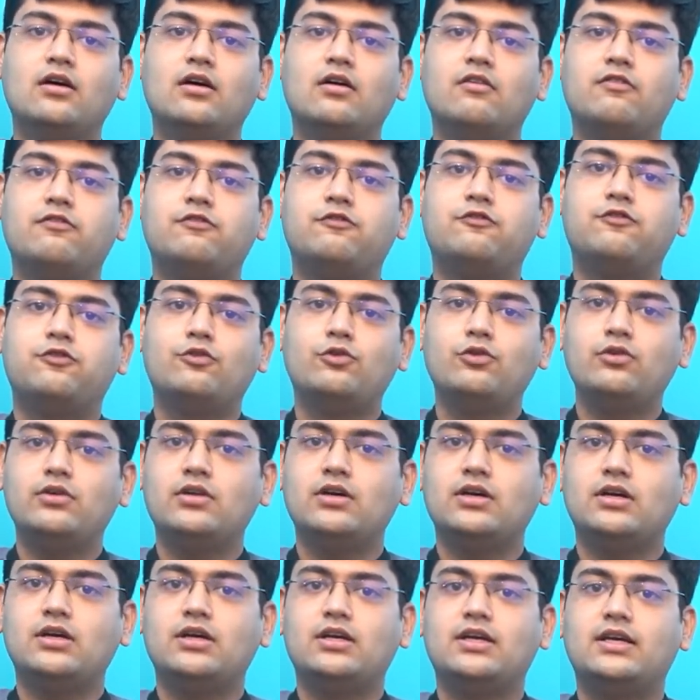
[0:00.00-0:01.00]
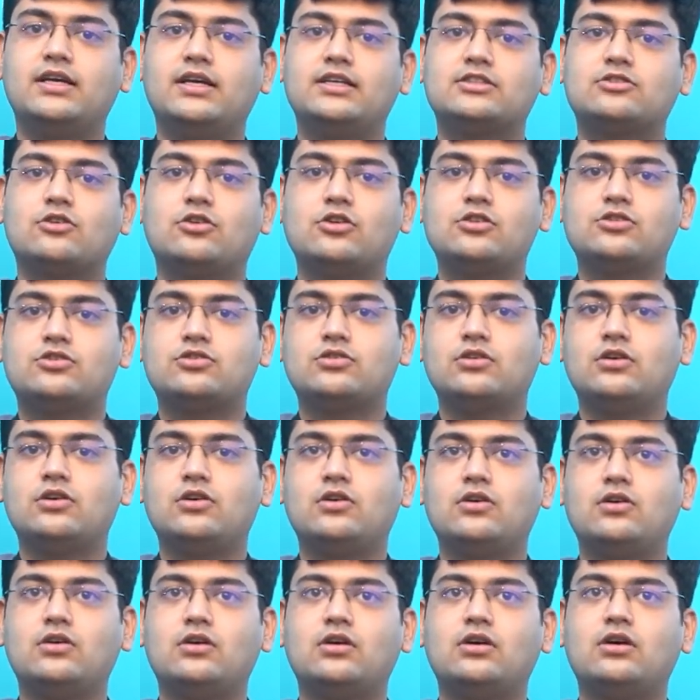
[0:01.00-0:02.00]
Food is
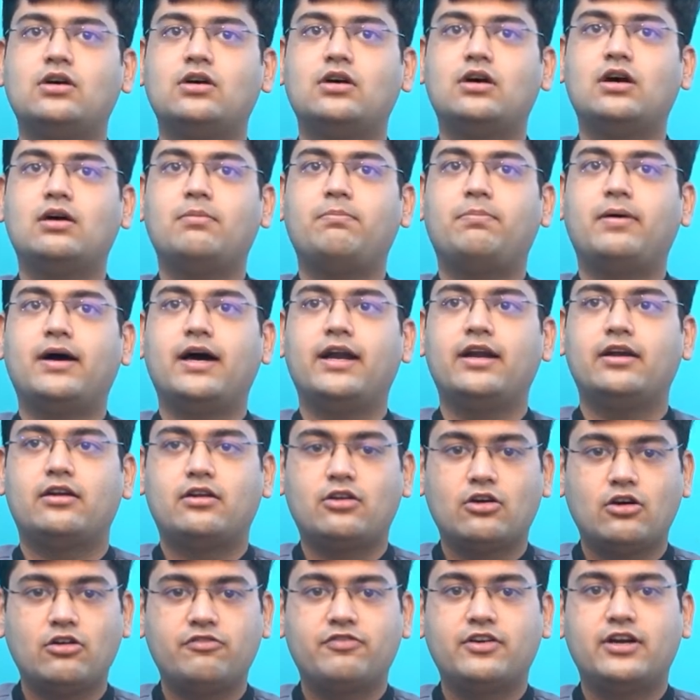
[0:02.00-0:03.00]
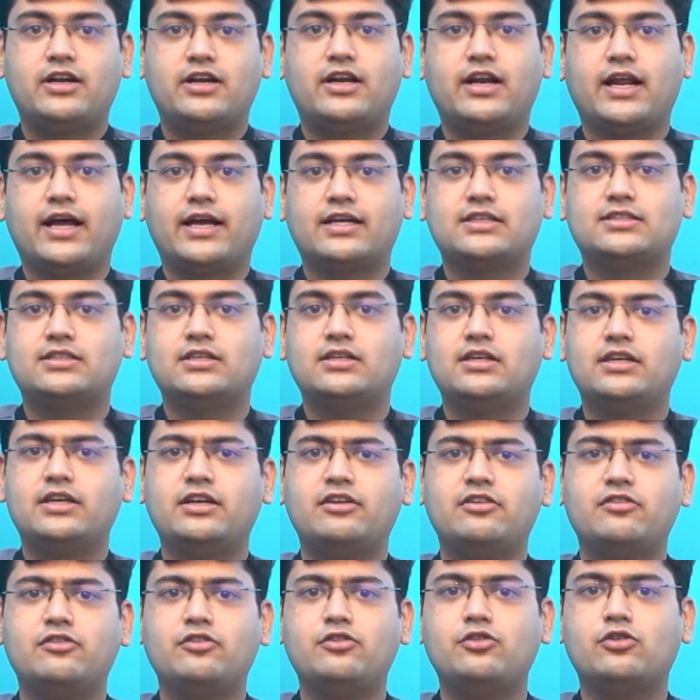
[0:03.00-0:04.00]
also a part of attraction.
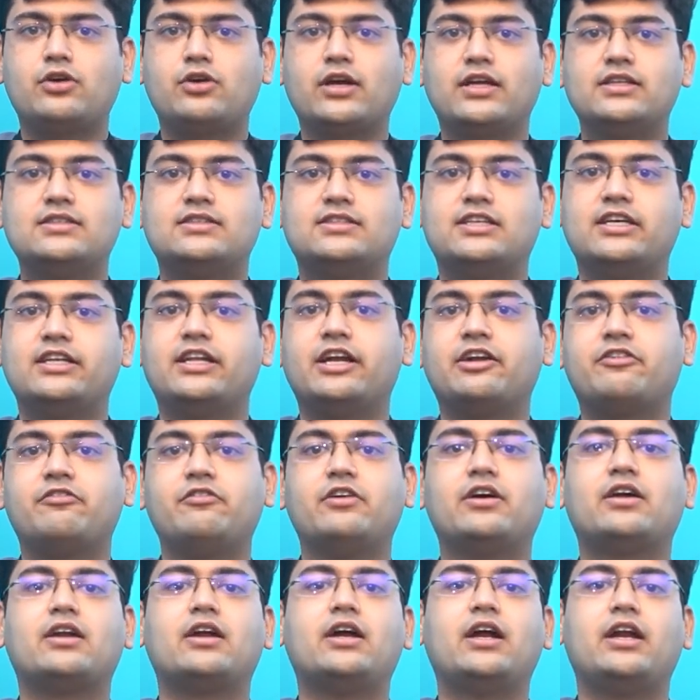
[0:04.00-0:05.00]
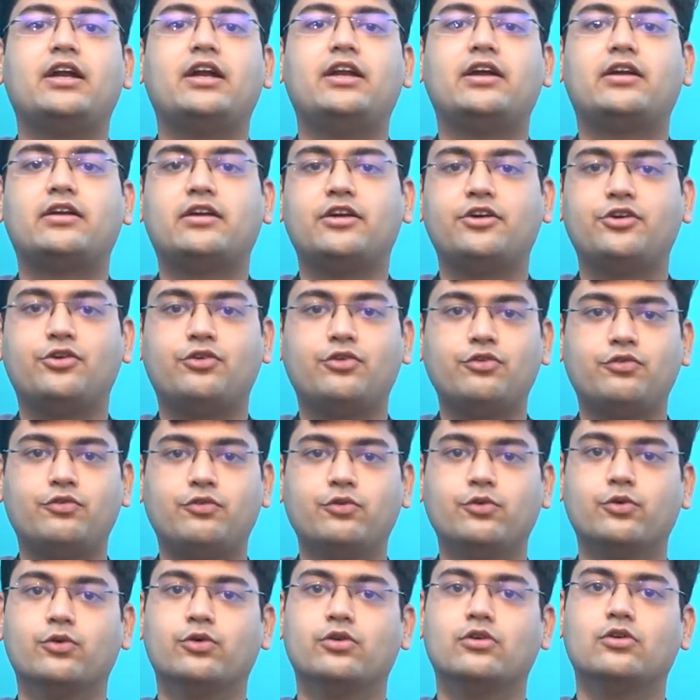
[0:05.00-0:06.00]
You can say that we are addicted to
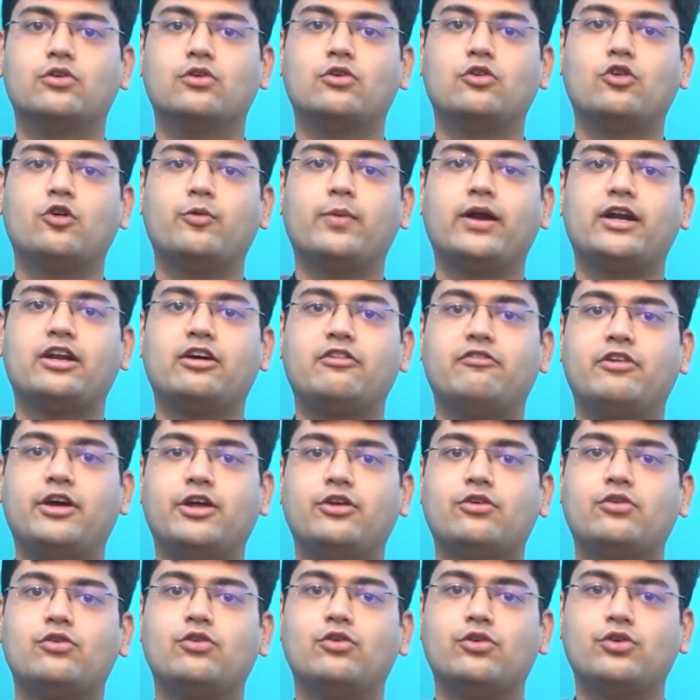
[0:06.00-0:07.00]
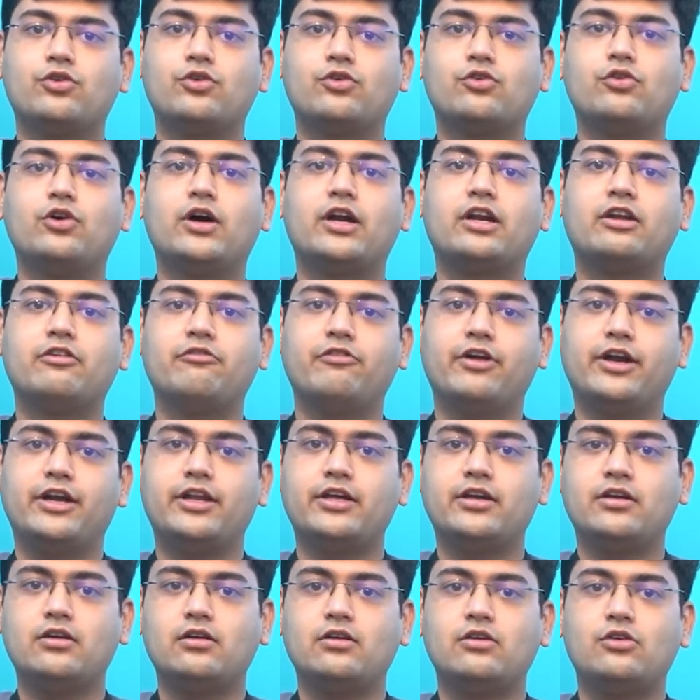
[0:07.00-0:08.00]
food. No matter where you go at a
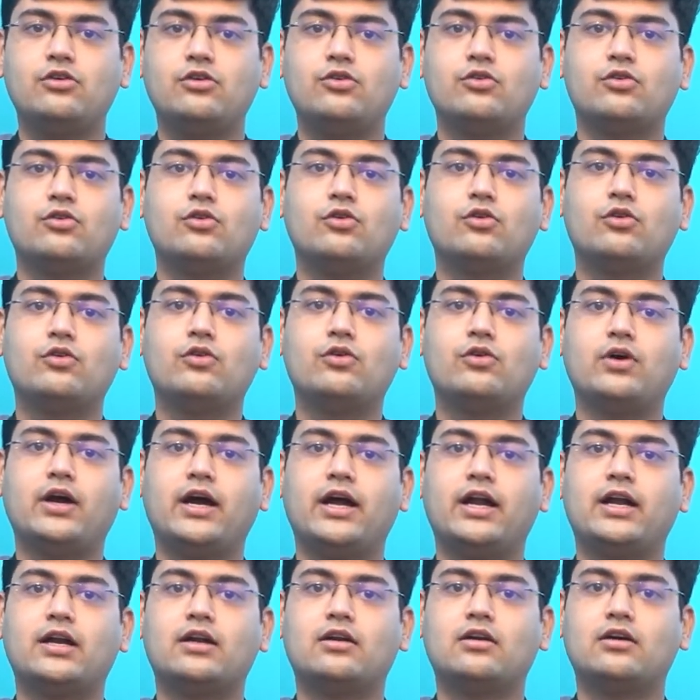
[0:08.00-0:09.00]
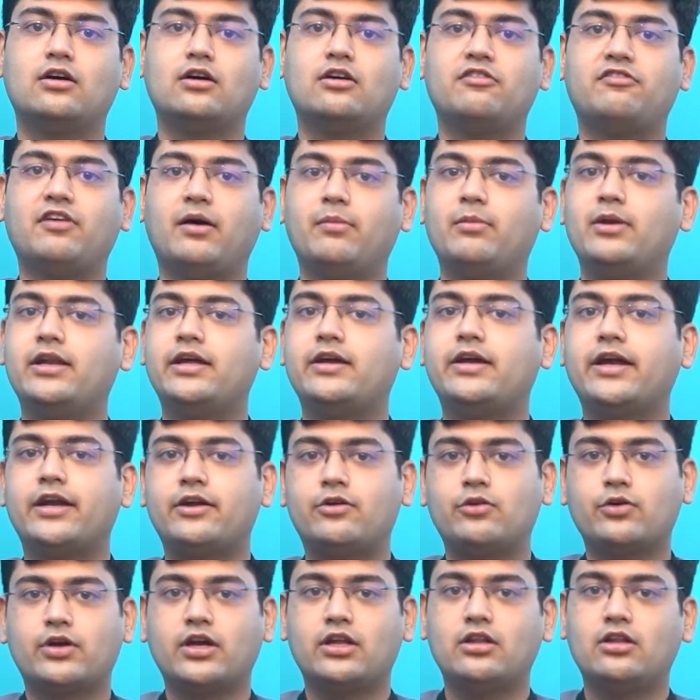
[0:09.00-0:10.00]
wedding, you go at a family get
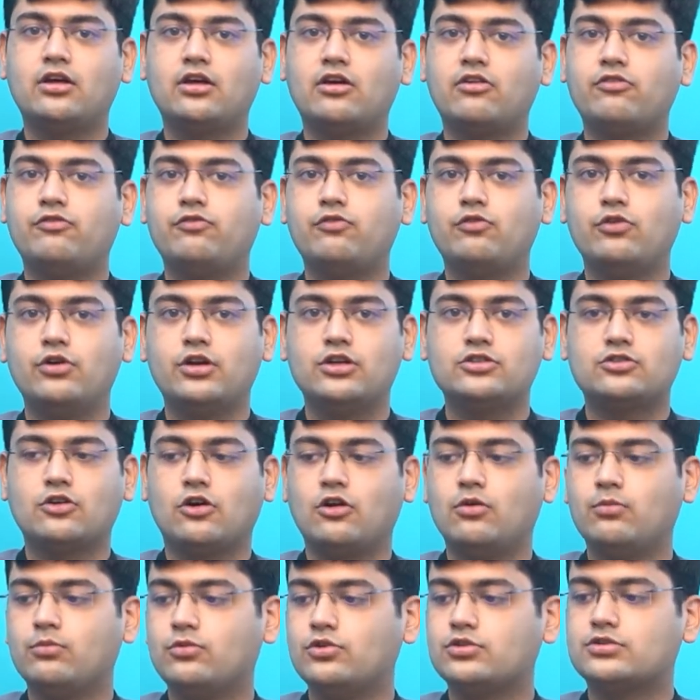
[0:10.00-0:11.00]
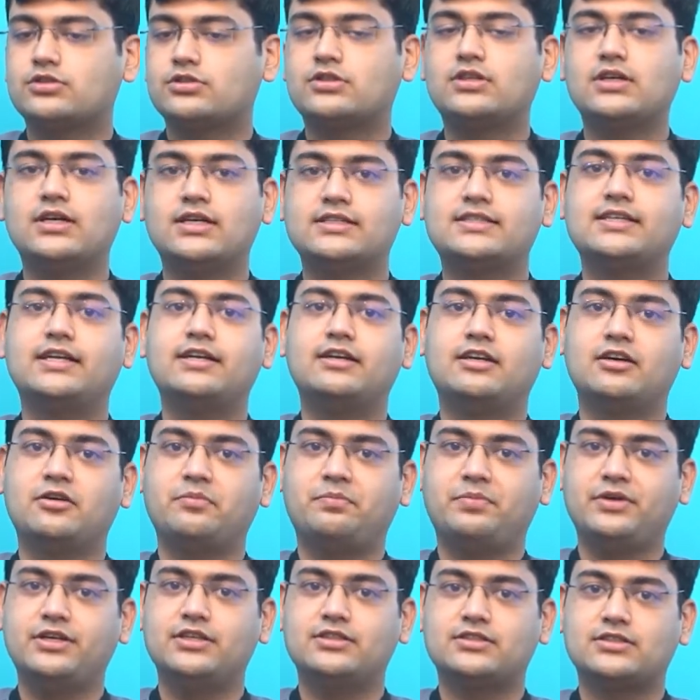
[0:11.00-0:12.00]
together, food is almost a
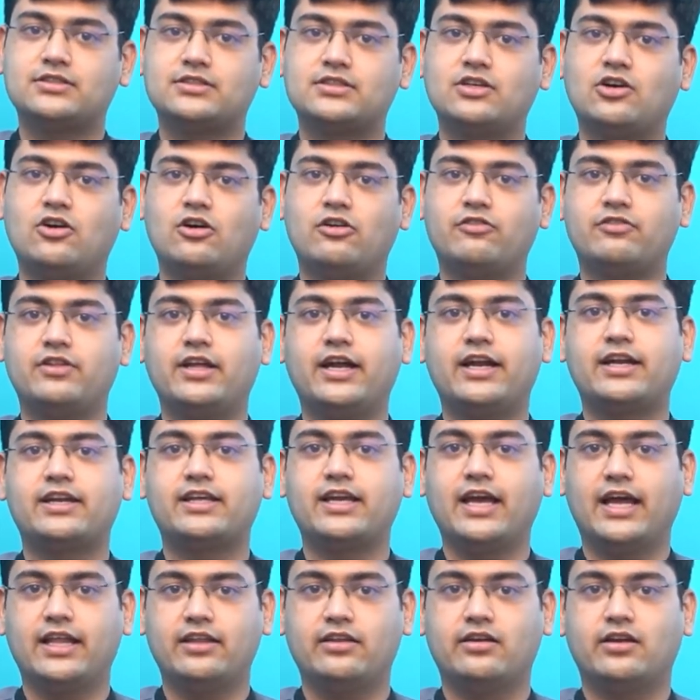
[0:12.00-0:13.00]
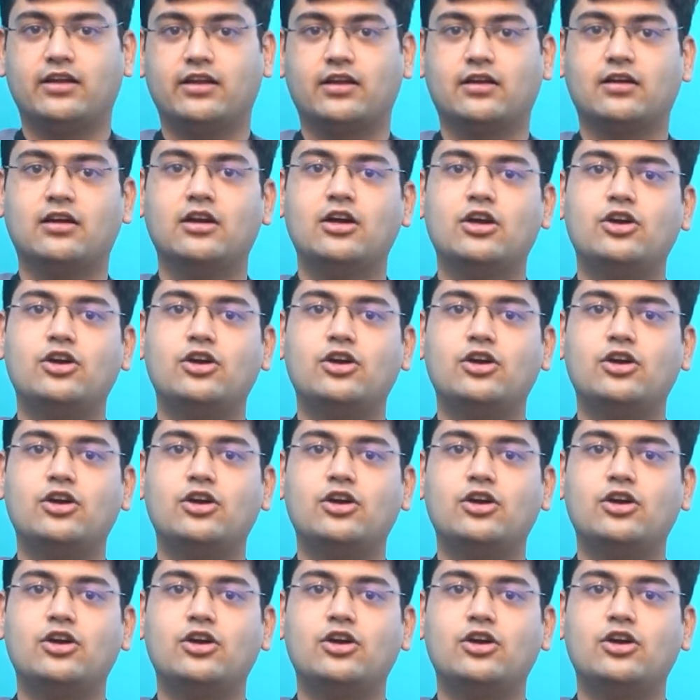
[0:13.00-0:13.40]
centerpiece of that gathering.